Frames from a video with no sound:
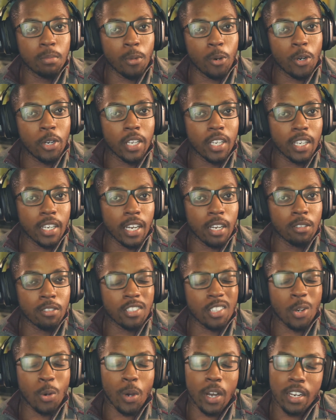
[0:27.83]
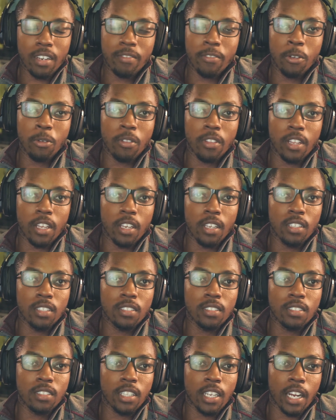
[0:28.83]
morning announced quite a few
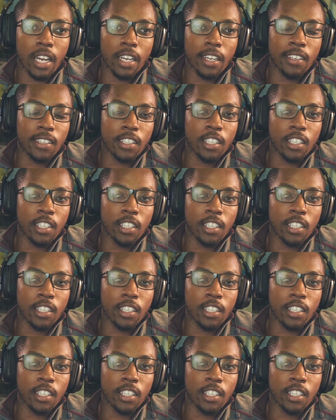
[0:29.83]
things that I